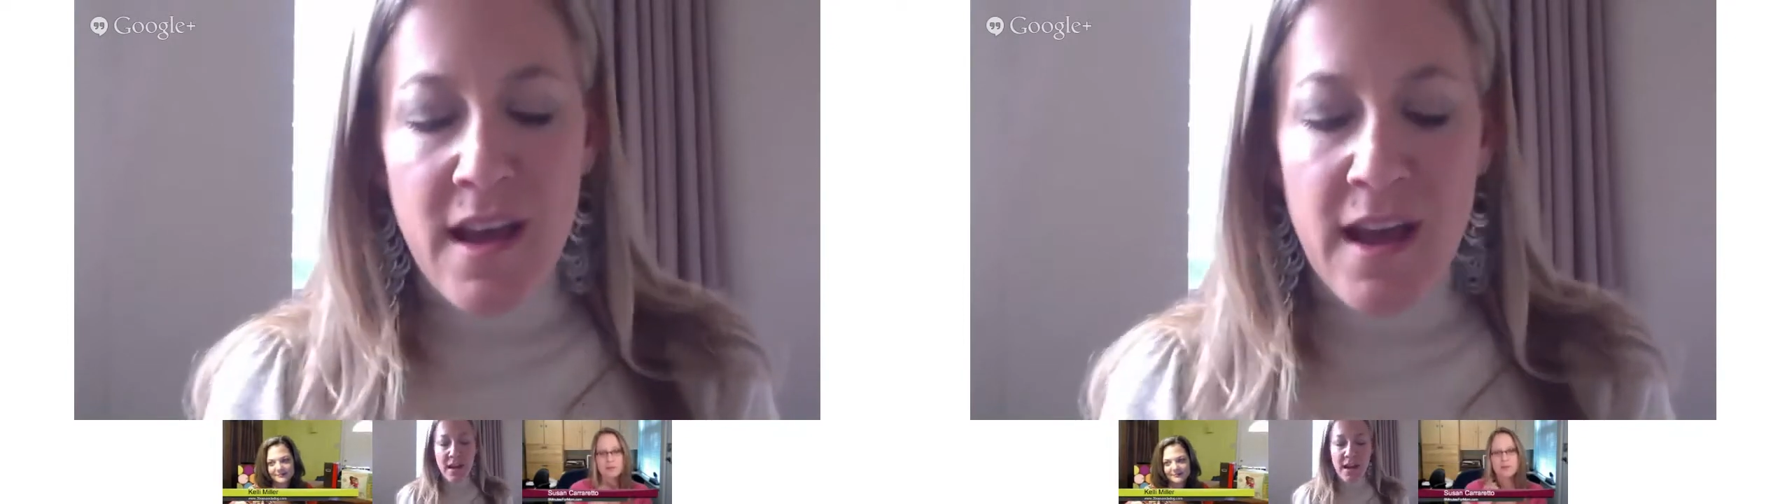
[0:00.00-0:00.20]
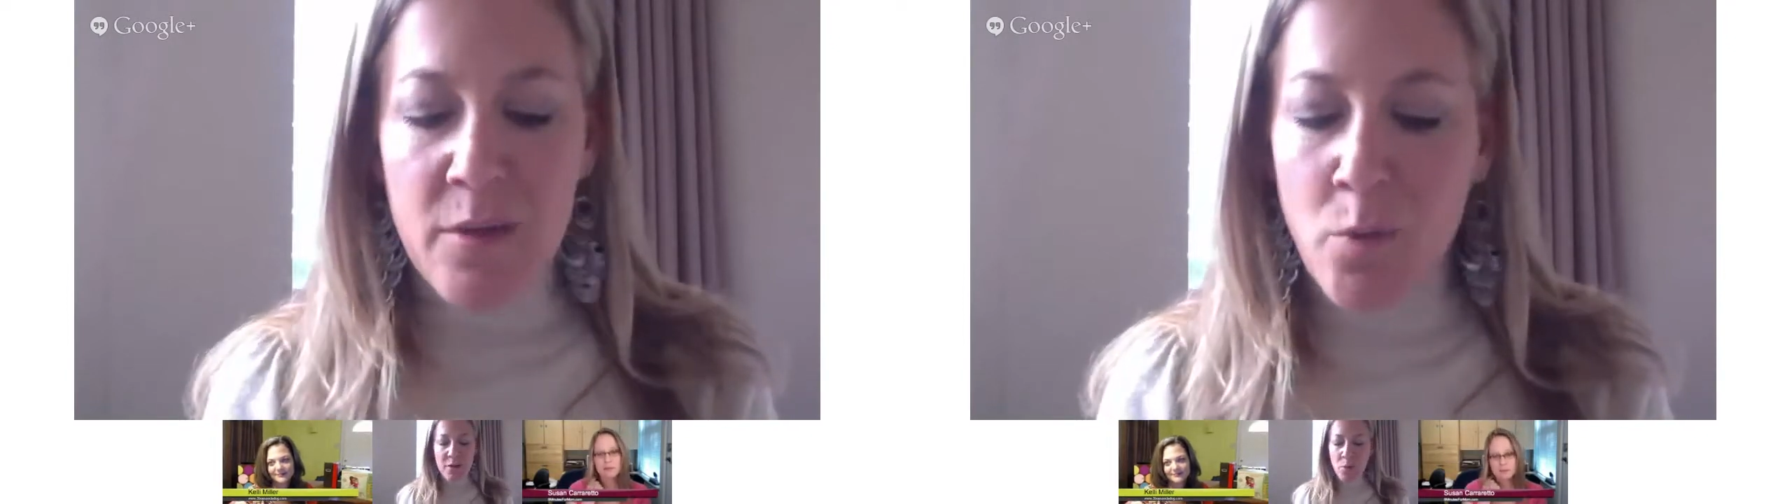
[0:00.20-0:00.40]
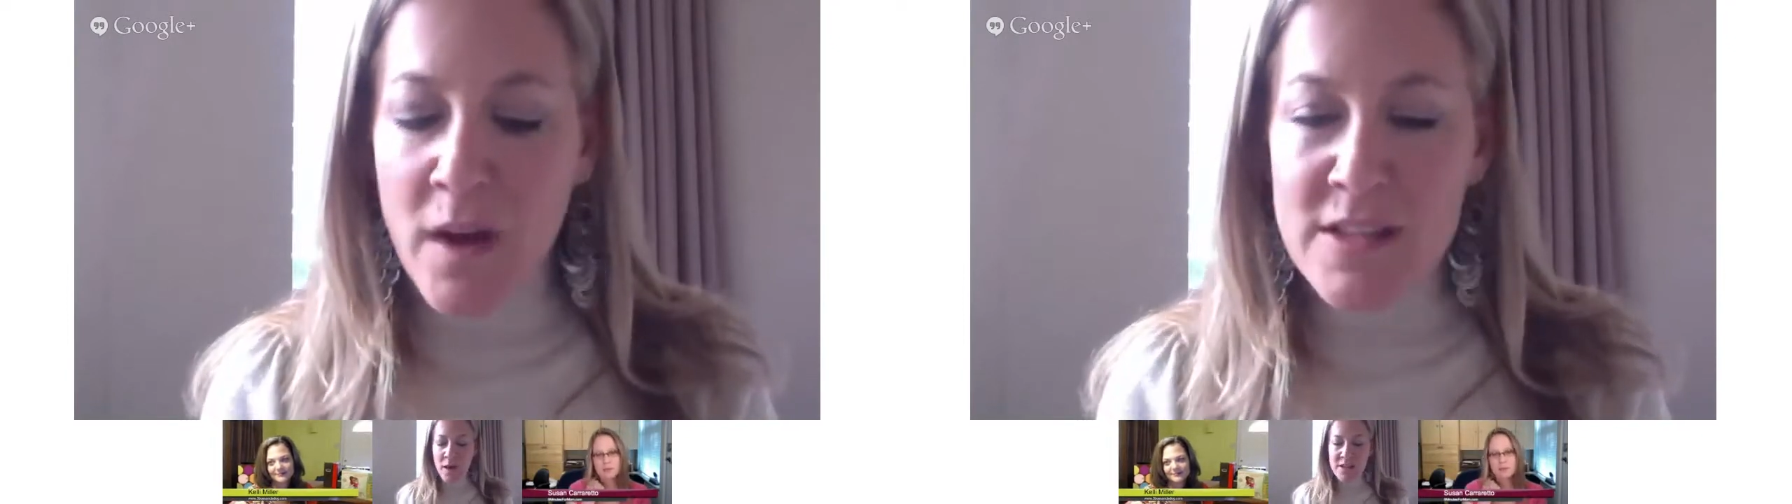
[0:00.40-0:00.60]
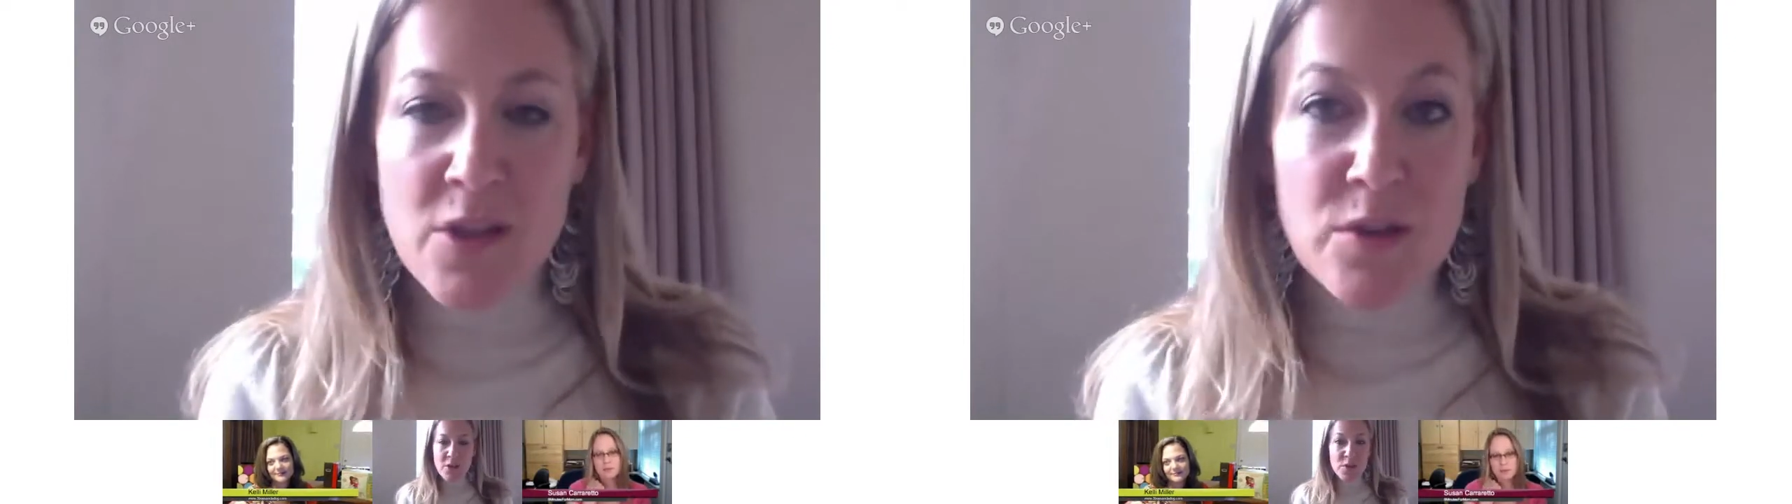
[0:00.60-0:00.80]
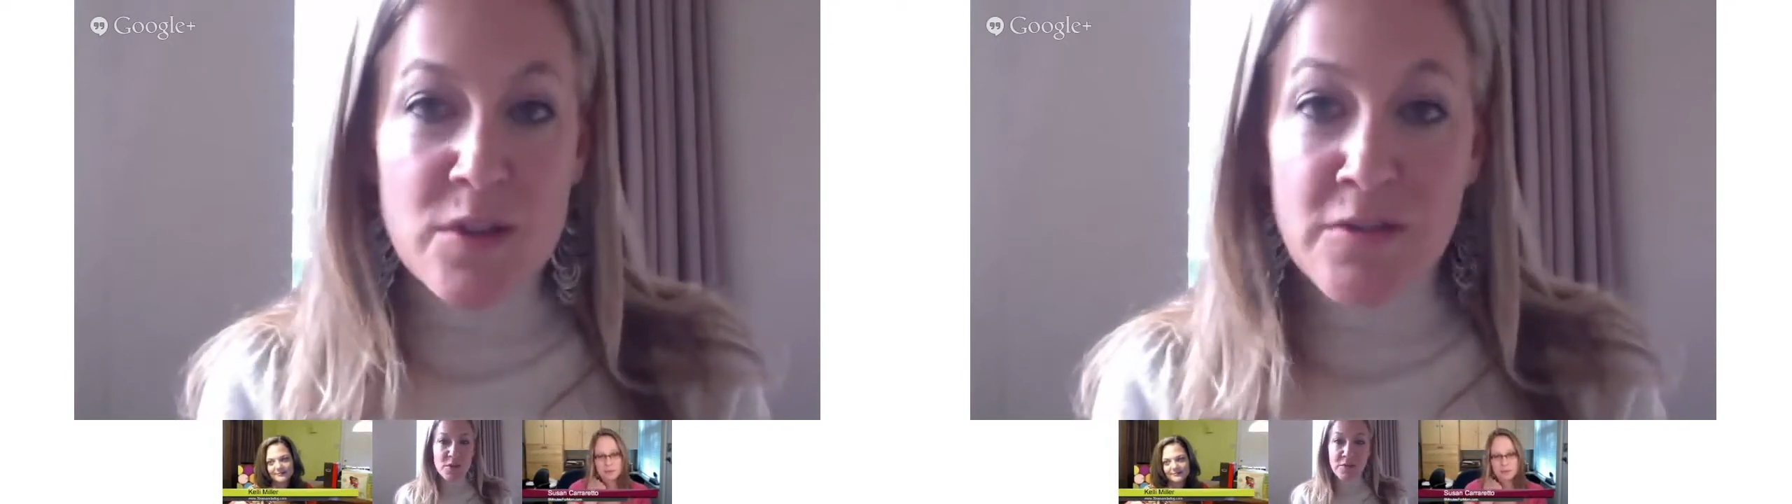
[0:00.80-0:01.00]
And once
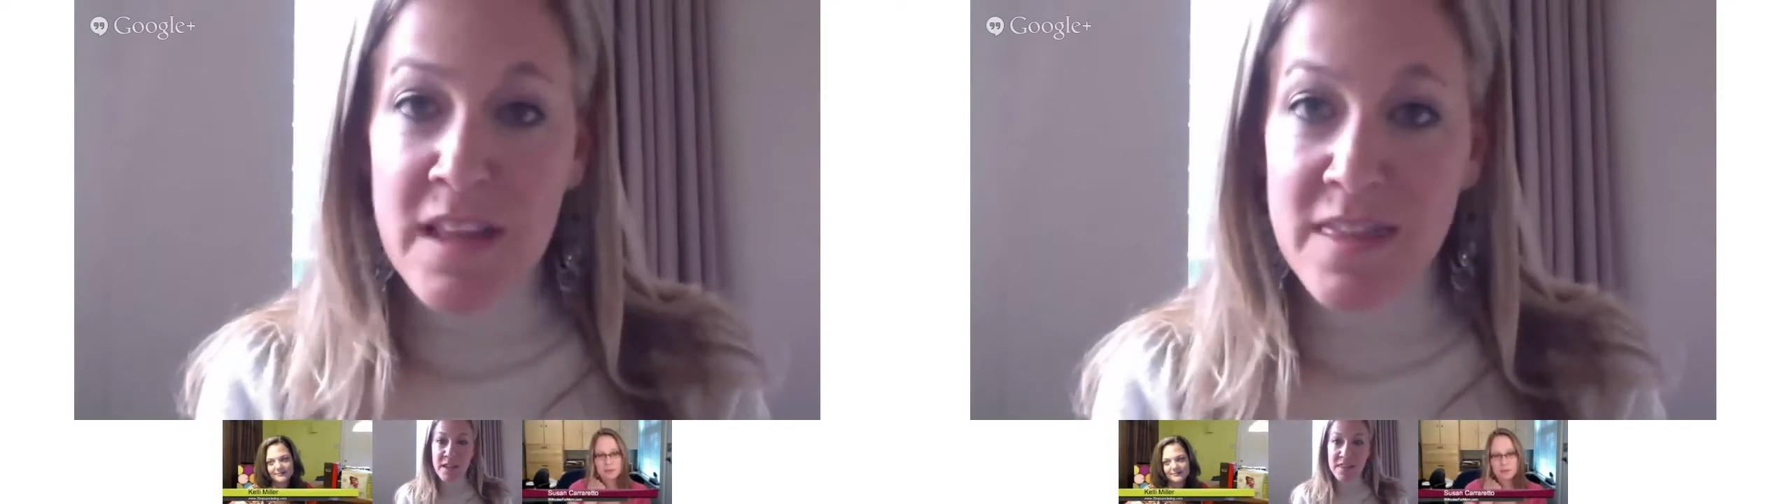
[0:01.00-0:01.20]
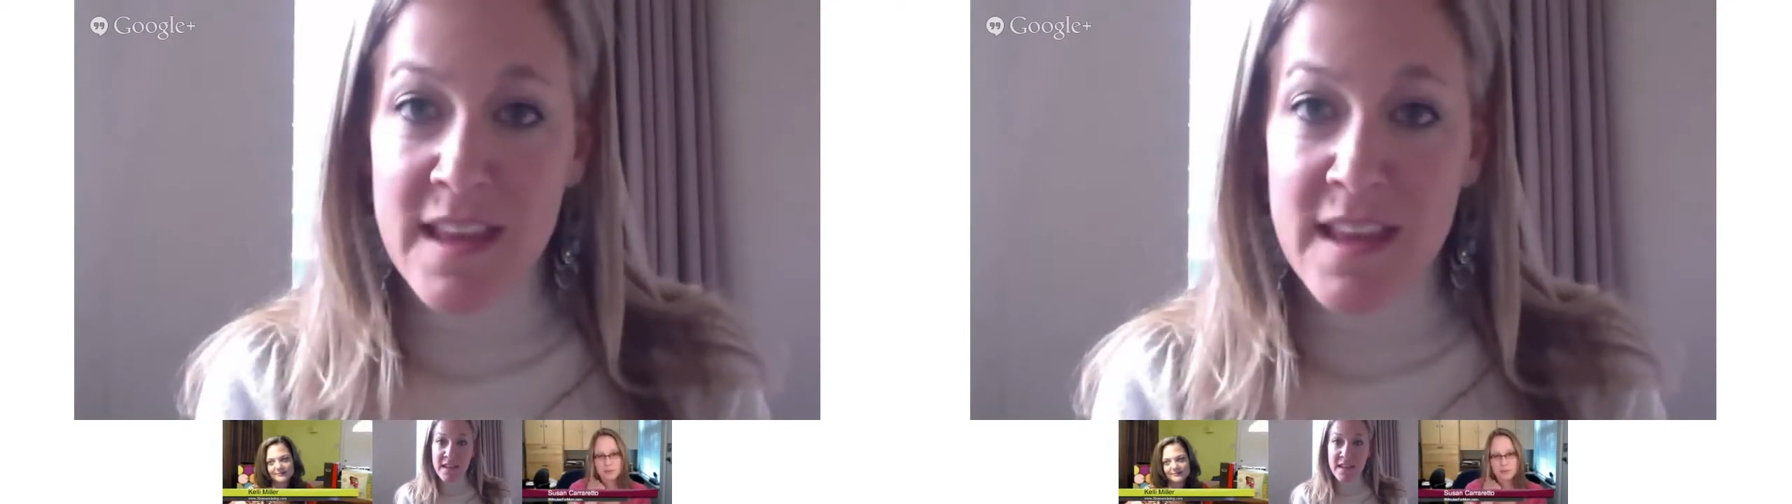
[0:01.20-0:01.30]
those 3